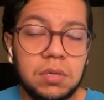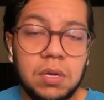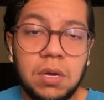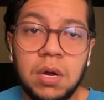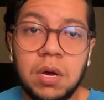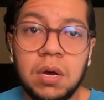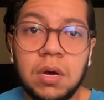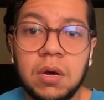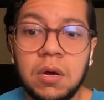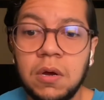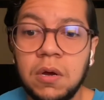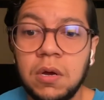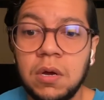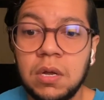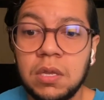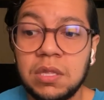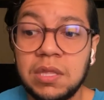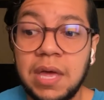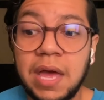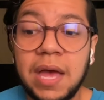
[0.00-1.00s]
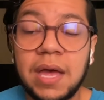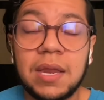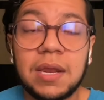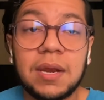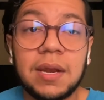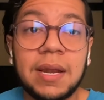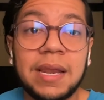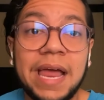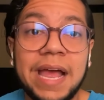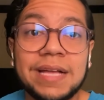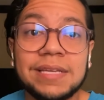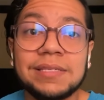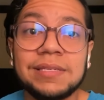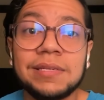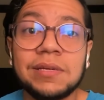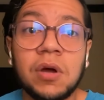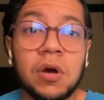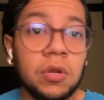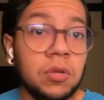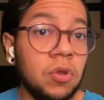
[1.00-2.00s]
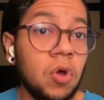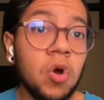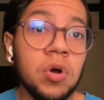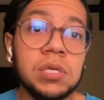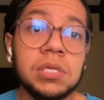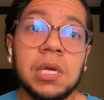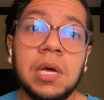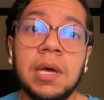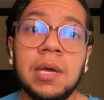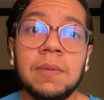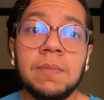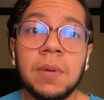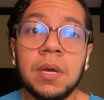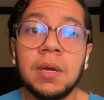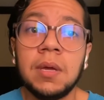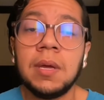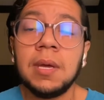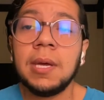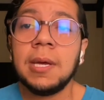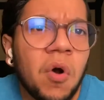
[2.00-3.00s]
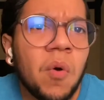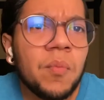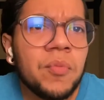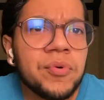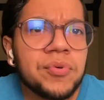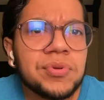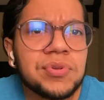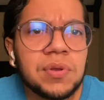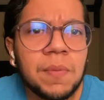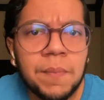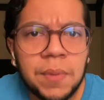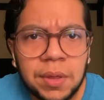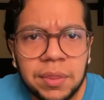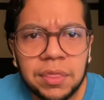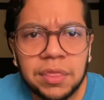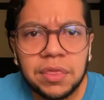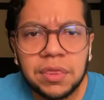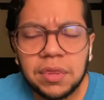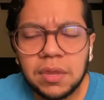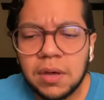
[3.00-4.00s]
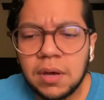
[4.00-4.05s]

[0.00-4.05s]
That lasted a long time, almost a month,